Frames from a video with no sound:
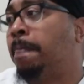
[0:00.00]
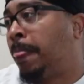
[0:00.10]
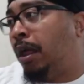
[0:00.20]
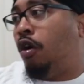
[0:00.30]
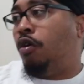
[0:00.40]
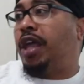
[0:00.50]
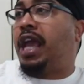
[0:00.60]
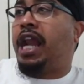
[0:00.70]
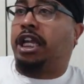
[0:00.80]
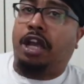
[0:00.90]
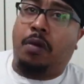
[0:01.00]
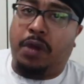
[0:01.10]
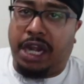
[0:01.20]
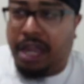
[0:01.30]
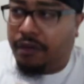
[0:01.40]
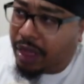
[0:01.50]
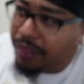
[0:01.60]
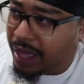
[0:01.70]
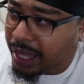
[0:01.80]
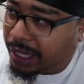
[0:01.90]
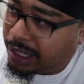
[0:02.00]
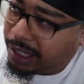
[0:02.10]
oh, they got to come with everything. If